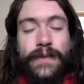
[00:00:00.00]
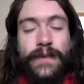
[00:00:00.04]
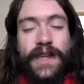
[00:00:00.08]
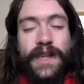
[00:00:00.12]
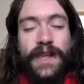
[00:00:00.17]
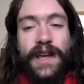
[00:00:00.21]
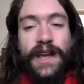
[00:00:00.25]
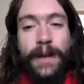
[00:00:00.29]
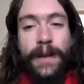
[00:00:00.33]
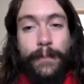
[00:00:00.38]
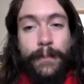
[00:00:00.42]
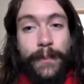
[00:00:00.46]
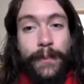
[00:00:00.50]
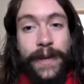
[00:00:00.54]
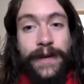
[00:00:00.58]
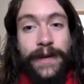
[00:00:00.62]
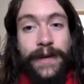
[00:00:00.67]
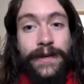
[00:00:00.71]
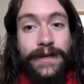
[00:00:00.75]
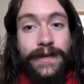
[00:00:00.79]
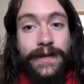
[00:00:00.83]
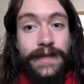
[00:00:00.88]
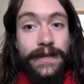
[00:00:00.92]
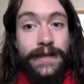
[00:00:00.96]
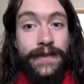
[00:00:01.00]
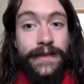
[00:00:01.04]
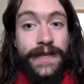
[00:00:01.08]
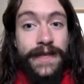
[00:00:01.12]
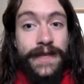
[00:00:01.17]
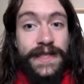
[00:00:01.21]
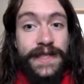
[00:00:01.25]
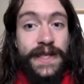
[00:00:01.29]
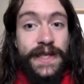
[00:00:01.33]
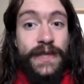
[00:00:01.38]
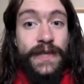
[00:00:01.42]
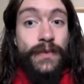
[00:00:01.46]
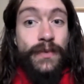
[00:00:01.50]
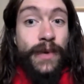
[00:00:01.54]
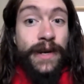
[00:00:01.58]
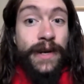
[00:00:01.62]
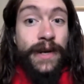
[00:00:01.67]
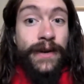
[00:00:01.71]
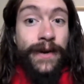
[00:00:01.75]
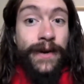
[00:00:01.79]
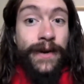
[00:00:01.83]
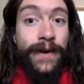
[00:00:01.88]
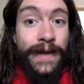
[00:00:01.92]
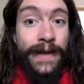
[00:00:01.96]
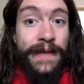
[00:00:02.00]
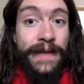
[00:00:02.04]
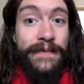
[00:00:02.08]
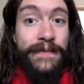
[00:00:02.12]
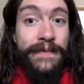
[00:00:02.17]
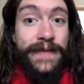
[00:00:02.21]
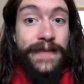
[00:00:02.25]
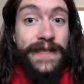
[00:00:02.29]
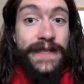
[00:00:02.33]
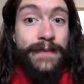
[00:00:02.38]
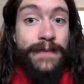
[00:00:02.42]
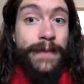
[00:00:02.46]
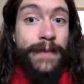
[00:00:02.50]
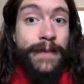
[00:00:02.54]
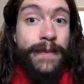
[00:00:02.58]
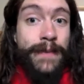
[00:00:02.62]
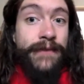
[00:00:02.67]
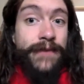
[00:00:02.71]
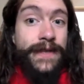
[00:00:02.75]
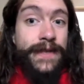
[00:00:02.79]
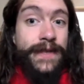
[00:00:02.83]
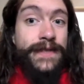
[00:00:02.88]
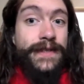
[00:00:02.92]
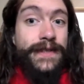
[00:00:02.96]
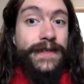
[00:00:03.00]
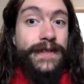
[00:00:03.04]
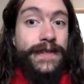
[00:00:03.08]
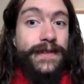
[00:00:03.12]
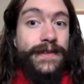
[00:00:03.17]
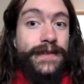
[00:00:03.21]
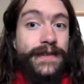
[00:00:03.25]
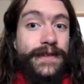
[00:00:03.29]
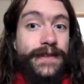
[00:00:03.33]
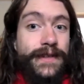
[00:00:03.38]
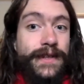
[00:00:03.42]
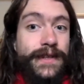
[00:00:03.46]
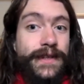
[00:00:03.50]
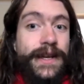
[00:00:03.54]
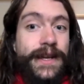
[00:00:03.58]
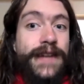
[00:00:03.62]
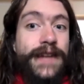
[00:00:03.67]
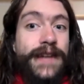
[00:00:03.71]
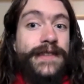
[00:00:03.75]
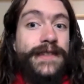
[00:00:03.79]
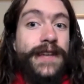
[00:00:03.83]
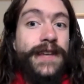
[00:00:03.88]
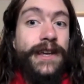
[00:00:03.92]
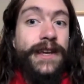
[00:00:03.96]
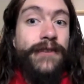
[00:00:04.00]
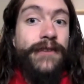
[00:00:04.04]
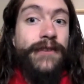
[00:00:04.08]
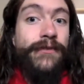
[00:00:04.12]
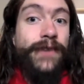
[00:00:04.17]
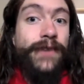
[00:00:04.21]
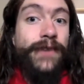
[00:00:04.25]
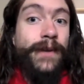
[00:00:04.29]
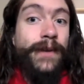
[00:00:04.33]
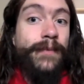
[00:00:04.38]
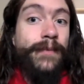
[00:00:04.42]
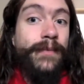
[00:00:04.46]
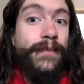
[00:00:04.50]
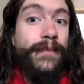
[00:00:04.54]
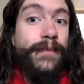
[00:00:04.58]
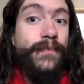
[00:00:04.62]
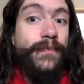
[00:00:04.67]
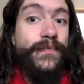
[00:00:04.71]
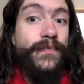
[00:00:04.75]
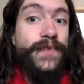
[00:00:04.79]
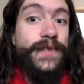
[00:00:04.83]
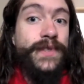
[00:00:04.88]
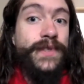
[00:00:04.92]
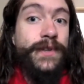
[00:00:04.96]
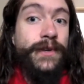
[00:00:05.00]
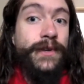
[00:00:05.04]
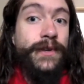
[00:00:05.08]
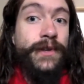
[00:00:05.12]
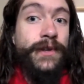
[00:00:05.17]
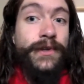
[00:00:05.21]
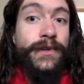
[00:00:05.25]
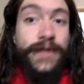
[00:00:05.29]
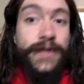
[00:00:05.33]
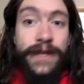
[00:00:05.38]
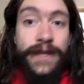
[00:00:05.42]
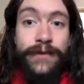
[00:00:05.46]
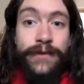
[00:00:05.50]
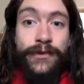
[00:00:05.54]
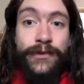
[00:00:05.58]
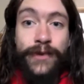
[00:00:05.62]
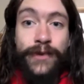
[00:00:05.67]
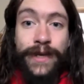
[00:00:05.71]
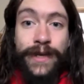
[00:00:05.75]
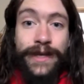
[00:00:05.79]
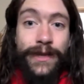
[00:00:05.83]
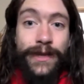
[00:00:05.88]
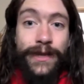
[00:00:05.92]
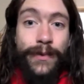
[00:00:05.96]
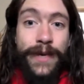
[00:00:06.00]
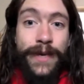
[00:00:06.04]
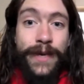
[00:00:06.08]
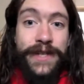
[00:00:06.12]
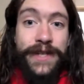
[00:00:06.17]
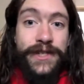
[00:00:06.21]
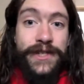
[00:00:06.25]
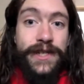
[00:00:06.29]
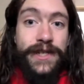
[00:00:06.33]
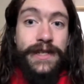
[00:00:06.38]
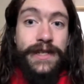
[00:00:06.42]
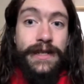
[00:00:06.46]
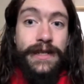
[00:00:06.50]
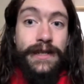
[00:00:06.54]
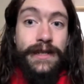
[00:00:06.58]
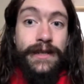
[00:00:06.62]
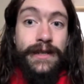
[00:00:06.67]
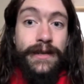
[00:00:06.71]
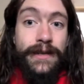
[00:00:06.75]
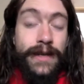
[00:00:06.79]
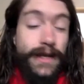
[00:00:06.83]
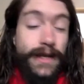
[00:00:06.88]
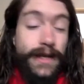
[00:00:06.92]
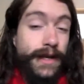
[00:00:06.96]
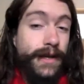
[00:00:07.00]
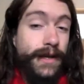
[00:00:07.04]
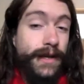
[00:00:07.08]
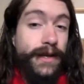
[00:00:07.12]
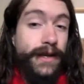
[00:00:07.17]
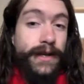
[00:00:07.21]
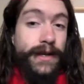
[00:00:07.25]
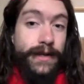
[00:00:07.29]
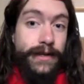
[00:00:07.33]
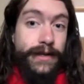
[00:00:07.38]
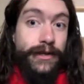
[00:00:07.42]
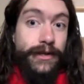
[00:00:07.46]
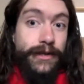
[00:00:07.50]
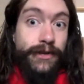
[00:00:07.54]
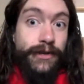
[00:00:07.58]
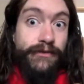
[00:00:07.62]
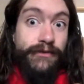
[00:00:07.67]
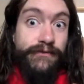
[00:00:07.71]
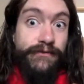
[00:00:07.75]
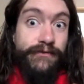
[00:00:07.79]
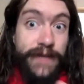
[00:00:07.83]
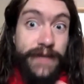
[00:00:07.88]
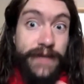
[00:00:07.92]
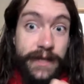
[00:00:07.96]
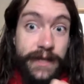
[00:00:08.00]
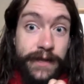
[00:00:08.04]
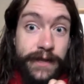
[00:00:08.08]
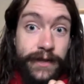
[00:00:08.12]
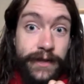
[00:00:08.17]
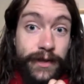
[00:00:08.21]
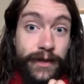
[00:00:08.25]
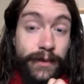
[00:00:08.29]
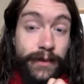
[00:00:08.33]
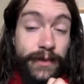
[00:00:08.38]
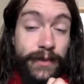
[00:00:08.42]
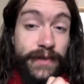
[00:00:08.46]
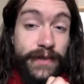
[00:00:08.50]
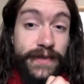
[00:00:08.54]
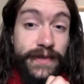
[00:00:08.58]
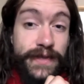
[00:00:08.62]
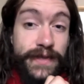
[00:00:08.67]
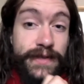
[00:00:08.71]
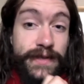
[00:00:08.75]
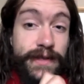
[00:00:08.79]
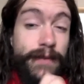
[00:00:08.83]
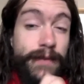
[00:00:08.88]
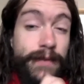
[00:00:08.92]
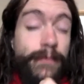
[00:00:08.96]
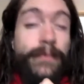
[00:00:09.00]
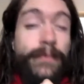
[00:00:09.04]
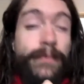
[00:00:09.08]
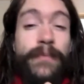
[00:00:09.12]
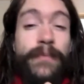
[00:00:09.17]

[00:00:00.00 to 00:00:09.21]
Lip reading: apparently this is where all of these benefits cascade from. So you're drinking the reishi tea, you're feeding your immune system